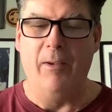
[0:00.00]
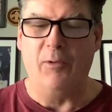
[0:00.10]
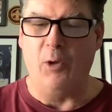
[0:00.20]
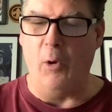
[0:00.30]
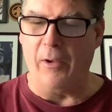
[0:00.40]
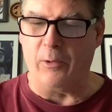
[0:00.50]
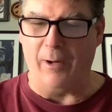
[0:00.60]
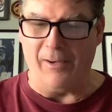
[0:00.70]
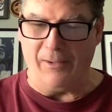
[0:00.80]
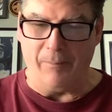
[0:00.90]
Totally
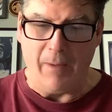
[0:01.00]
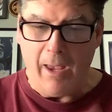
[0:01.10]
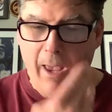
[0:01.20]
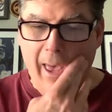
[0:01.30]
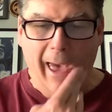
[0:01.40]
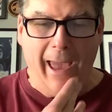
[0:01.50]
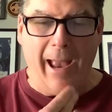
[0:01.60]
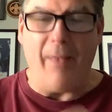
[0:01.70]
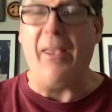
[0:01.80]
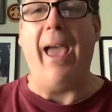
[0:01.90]
crazy.
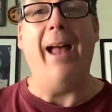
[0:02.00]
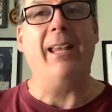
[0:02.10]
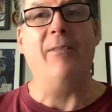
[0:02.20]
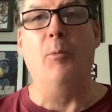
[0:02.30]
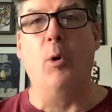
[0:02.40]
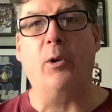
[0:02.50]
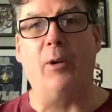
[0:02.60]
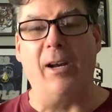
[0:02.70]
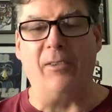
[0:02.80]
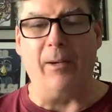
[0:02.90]
And to add even more
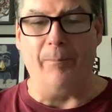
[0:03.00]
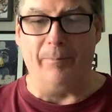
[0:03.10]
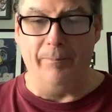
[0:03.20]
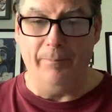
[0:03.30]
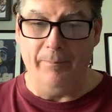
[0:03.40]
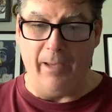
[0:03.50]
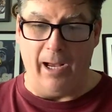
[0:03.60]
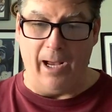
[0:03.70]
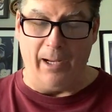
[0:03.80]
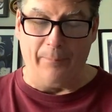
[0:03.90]
crazy,
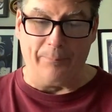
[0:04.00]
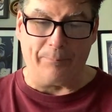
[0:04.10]
it